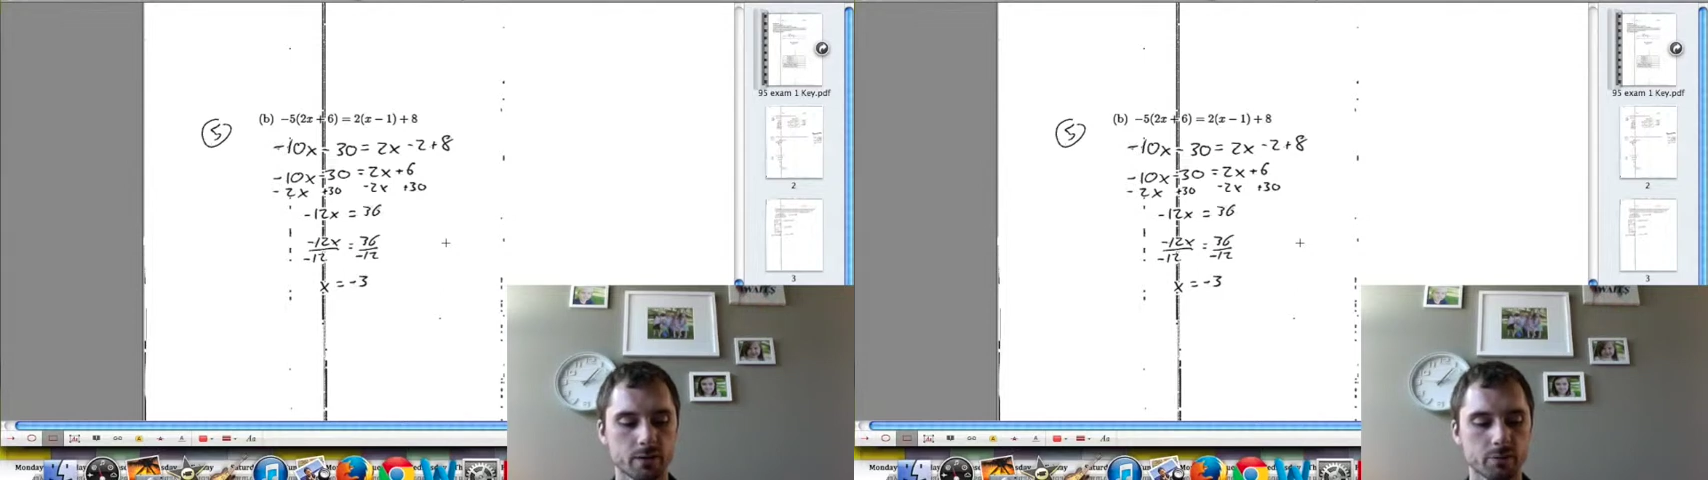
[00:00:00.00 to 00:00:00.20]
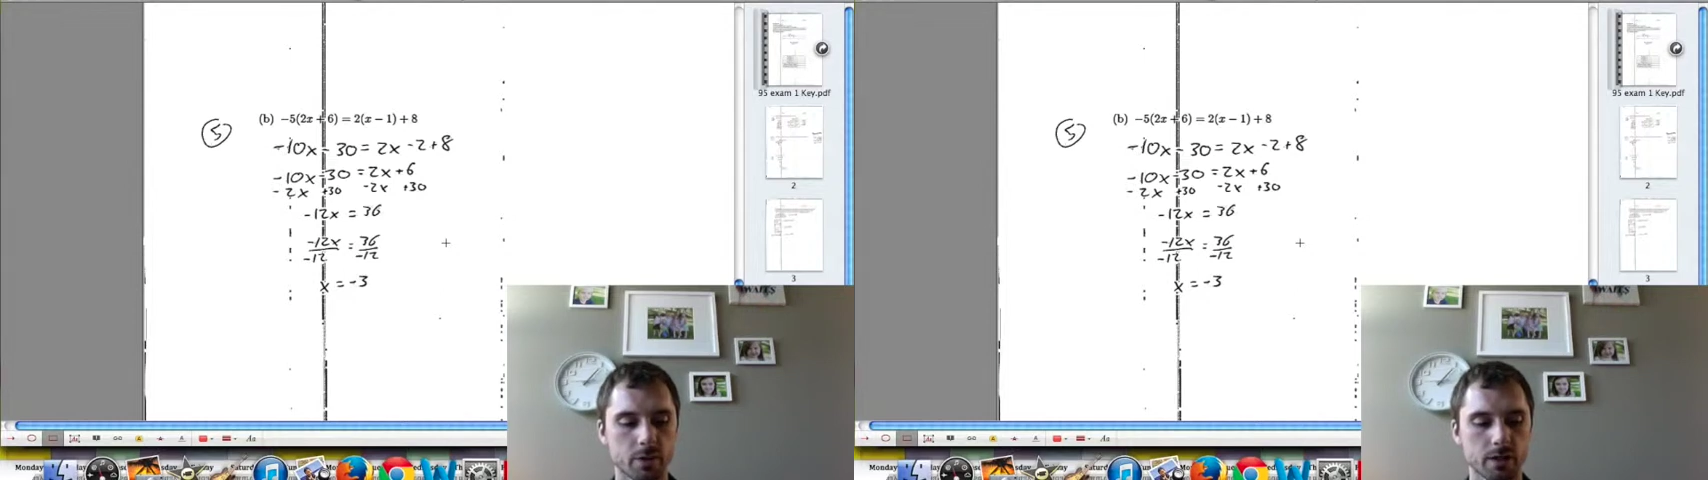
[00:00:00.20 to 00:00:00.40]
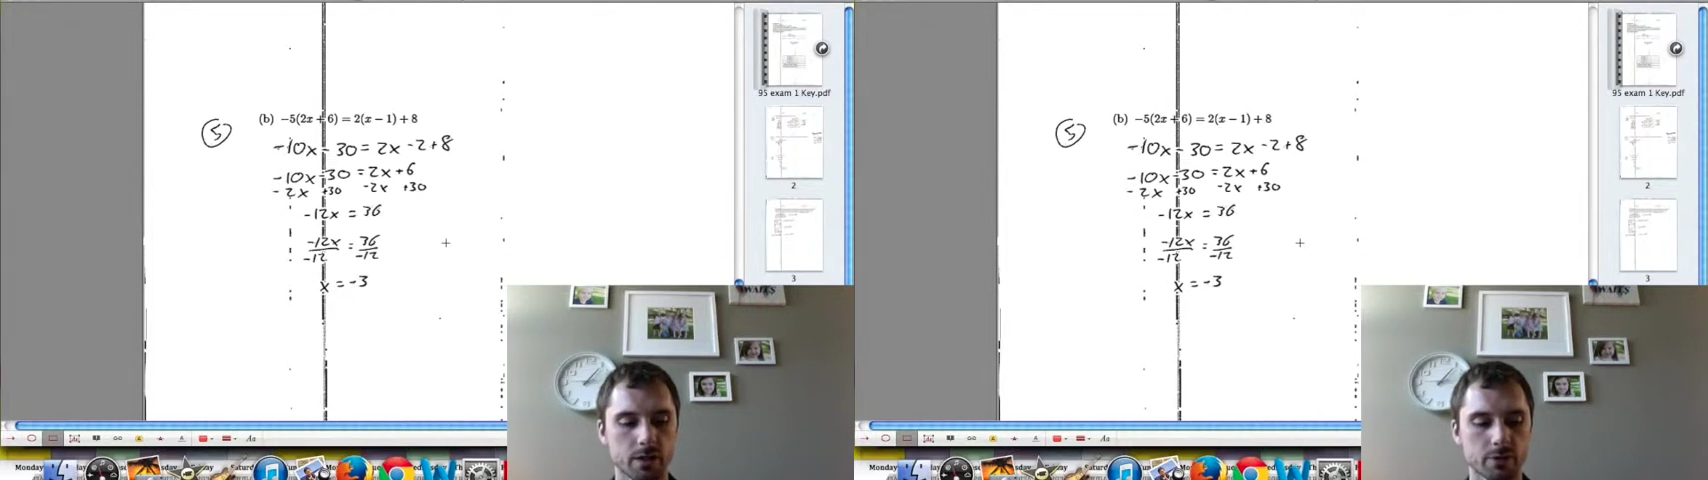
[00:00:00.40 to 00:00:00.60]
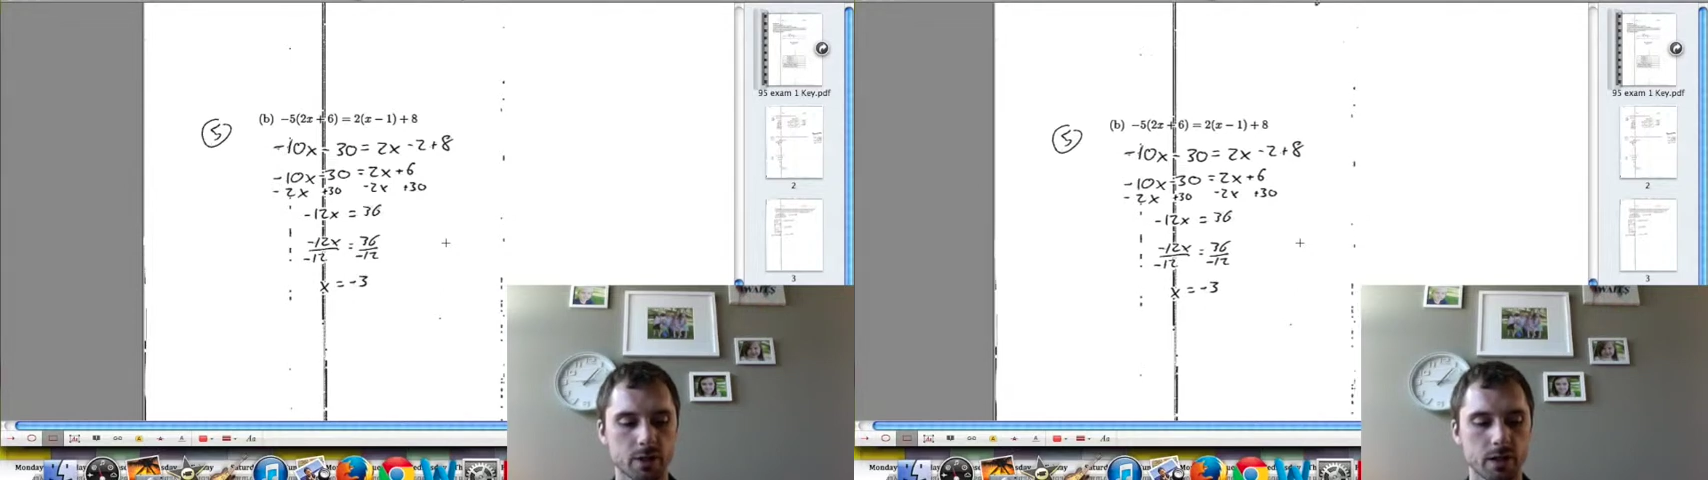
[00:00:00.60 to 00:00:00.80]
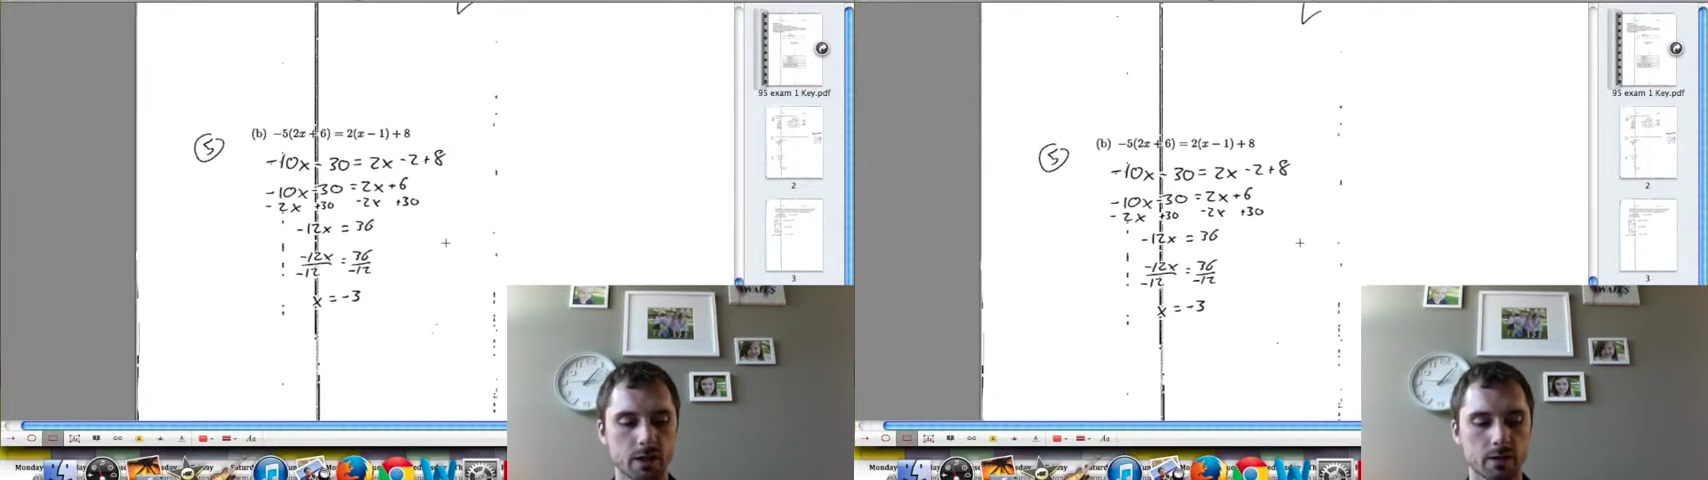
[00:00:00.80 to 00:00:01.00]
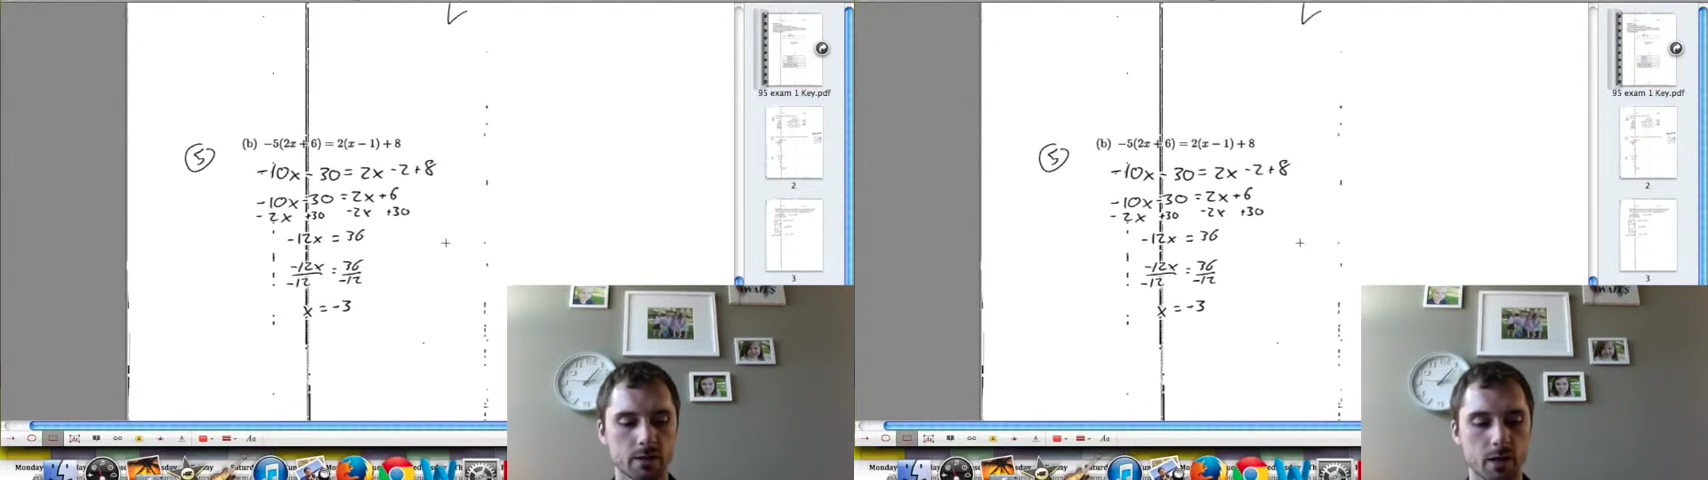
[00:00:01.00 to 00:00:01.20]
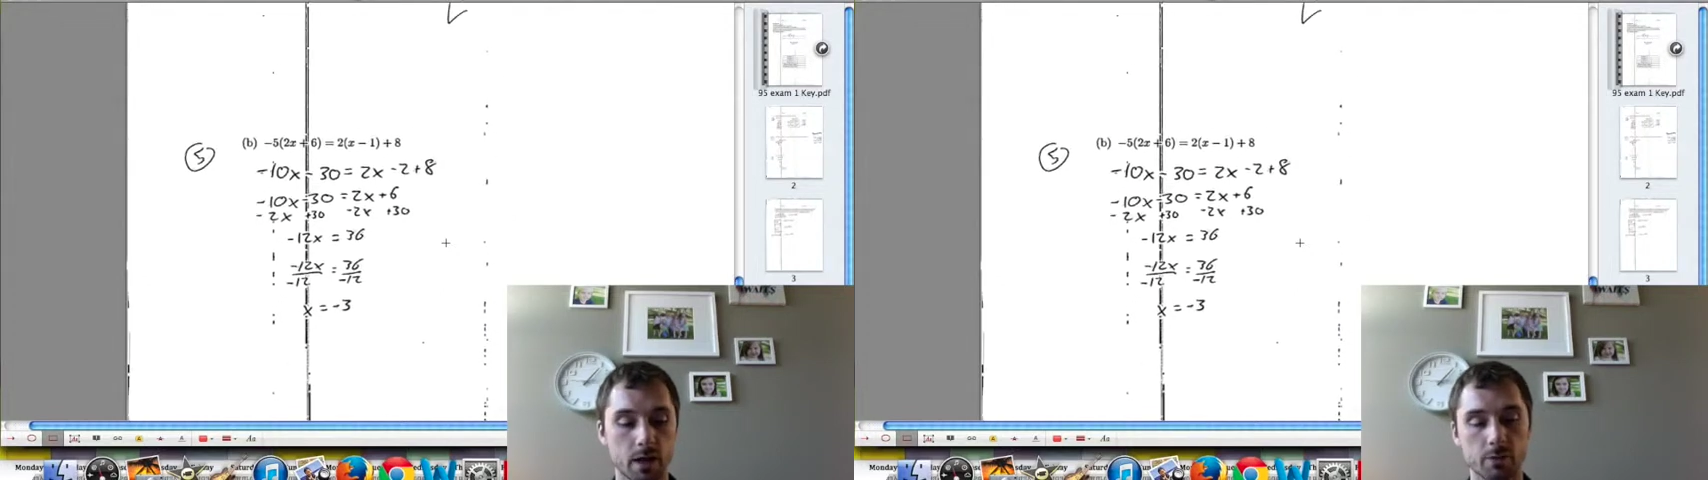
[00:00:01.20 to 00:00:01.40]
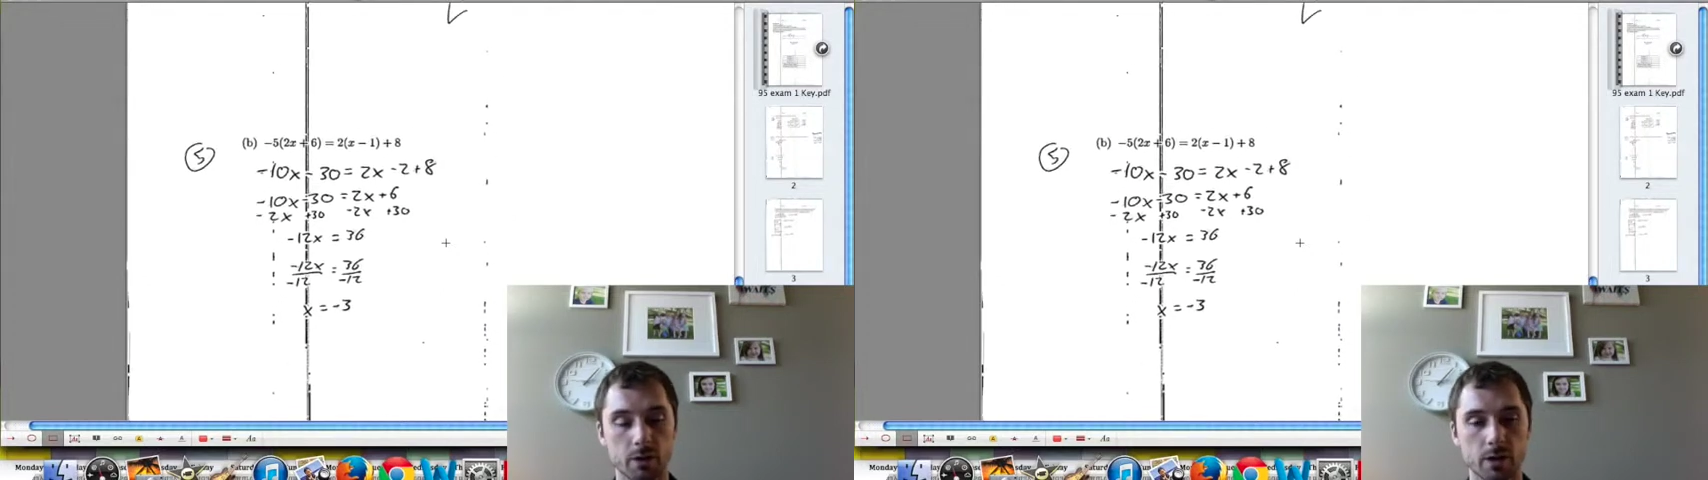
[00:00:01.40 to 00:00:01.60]
to my left side
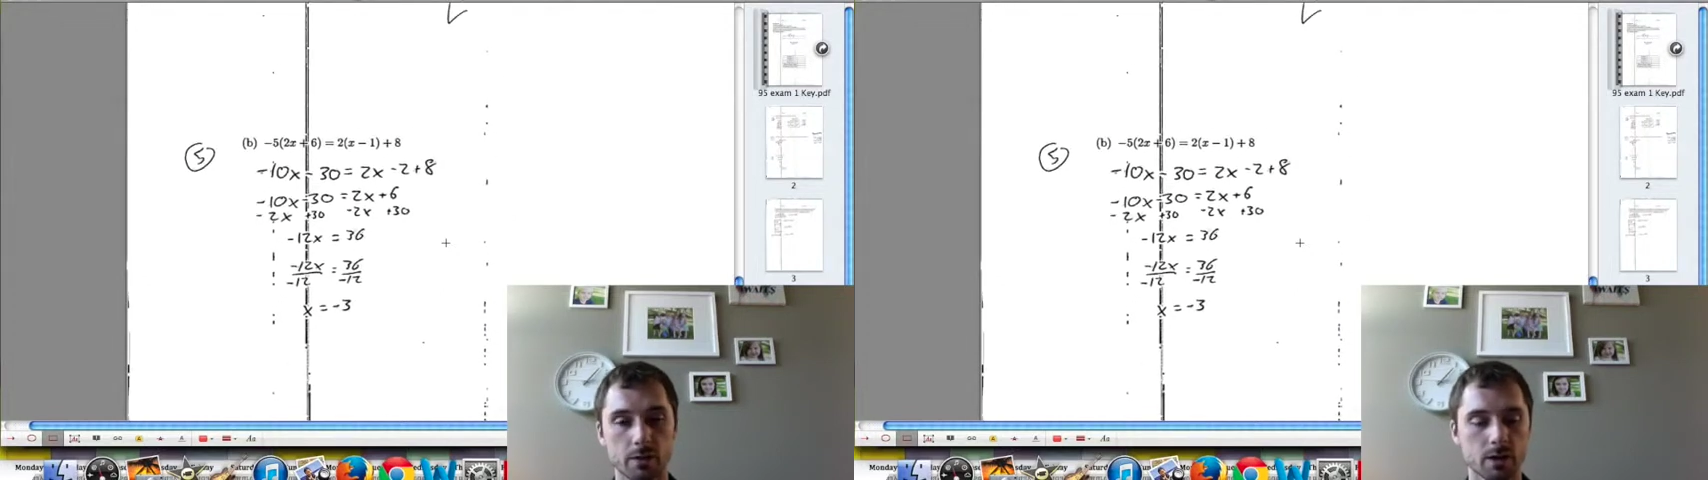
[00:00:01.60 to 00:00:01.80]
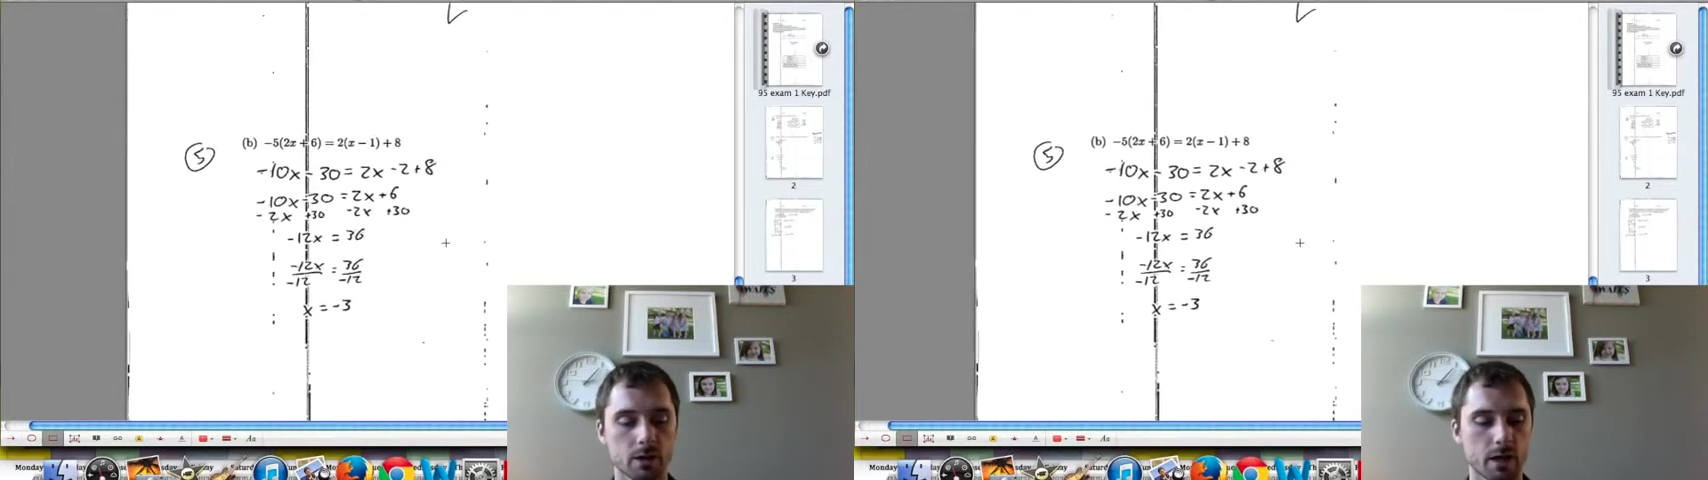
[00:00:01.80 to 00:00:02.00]
and my right side.